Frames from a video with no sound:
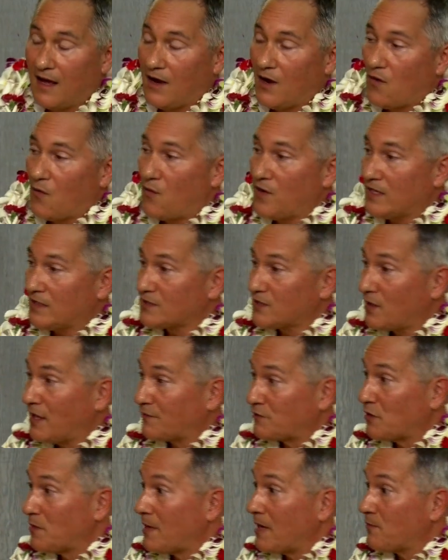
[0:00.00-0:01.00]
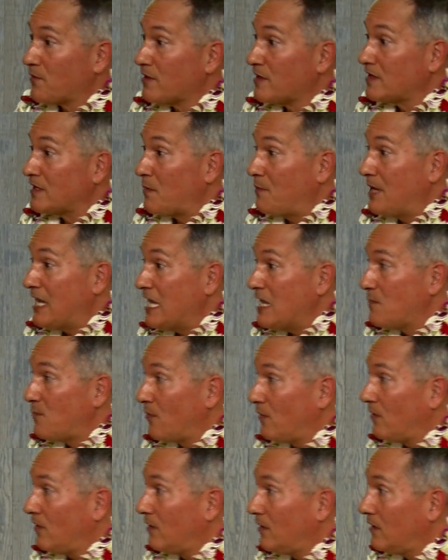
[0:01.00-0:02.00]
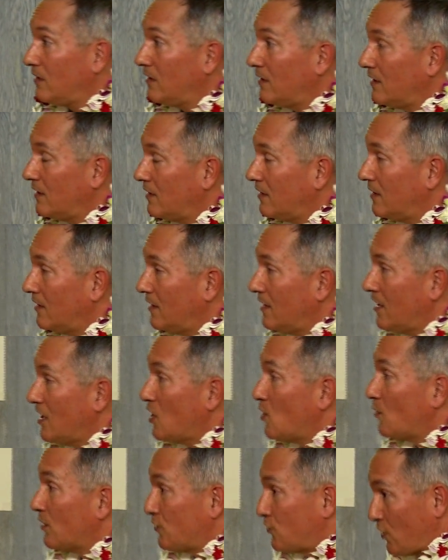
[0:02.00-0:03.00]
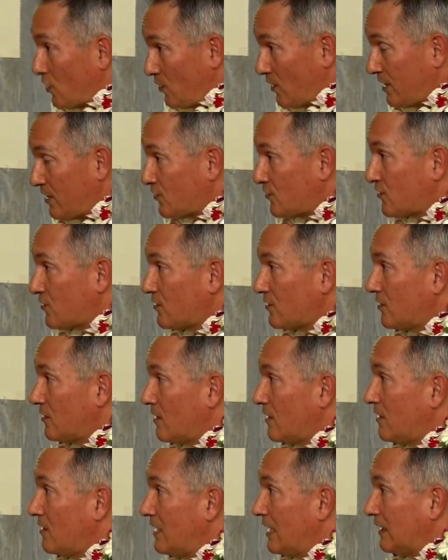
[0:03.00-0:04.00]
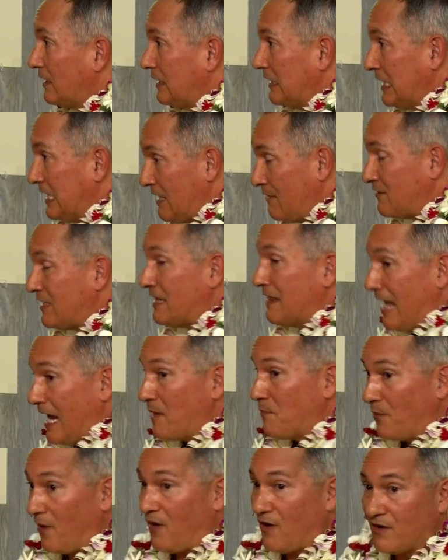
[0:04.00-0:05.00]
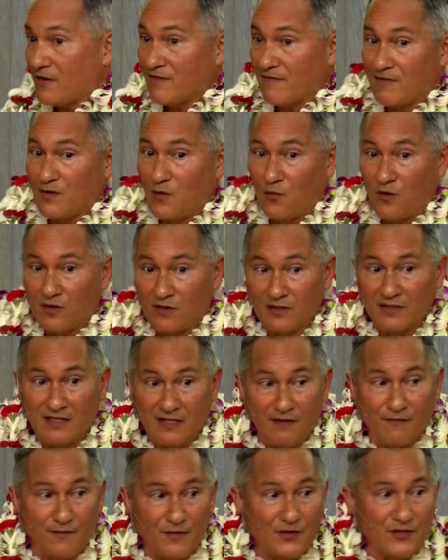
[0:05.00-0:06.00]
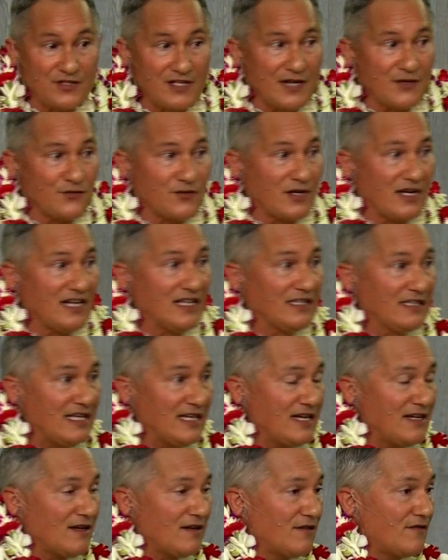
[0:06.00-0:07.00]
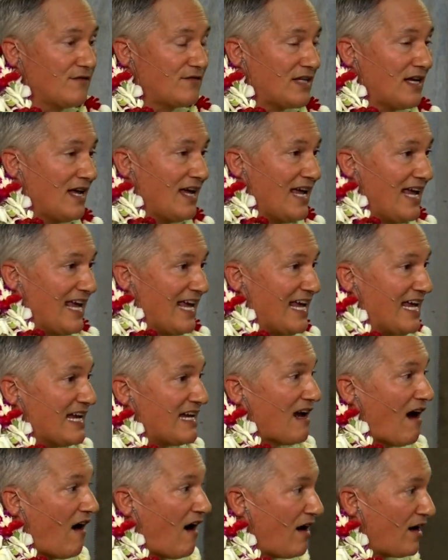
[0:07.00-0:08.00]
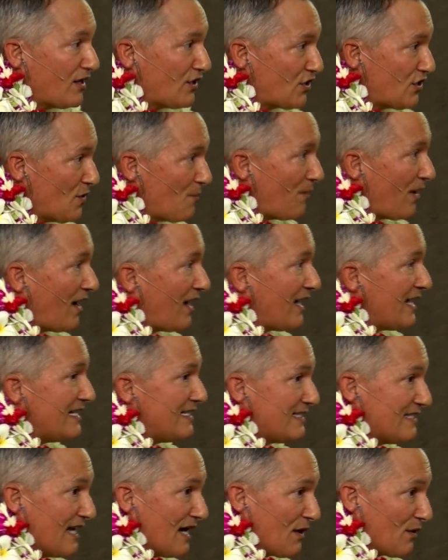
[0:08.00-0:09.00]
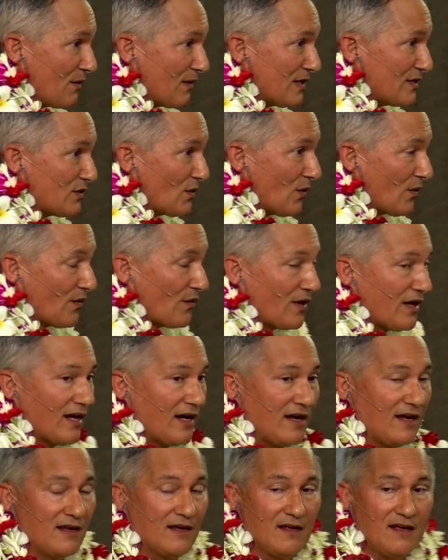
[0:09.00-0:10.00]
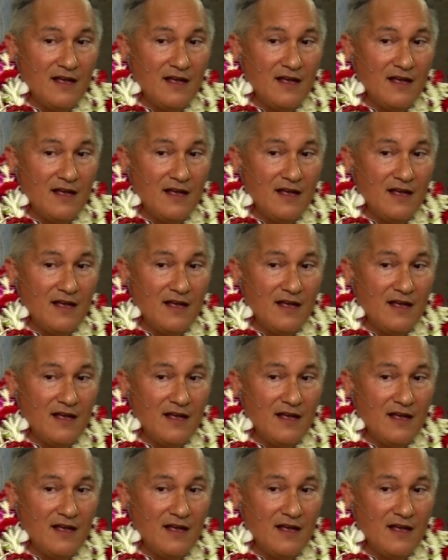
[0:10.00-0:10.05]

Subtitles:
We also have to remember that the people who were Jewish that lived in that part of the world in the first century lived in occupied territory.